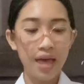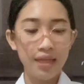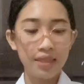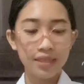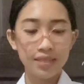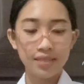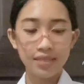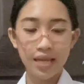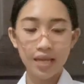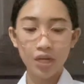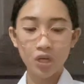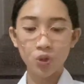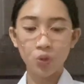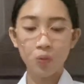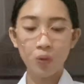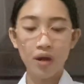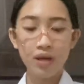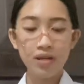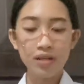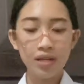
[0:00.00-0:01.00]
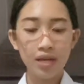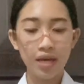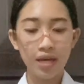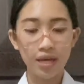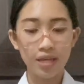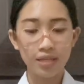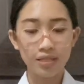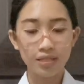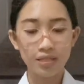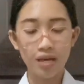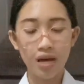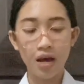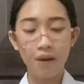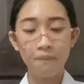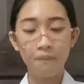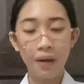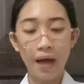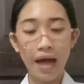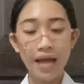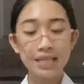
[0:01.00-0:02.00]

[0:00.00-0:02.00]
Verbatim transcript: The second one is um,